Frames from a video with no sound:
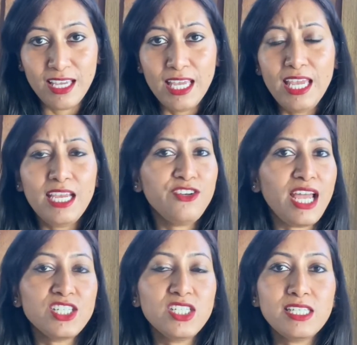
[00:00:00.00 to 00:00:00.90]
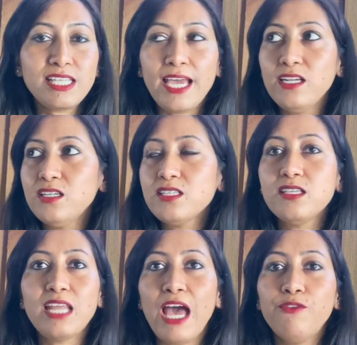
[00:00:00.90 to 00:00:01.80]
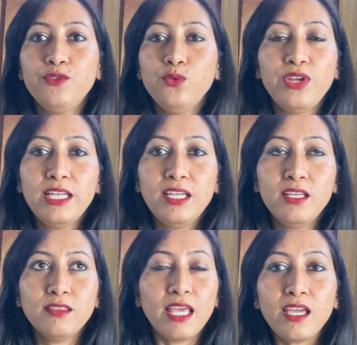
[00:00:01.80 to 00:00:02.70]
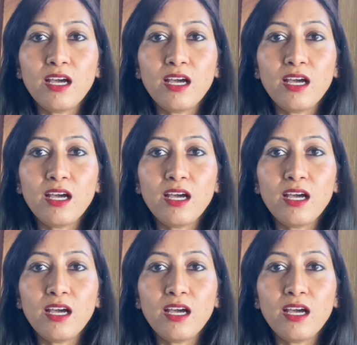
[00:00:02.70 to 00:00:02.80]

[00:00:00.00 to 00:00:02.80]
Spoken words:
Interaction designer doesn't have to really think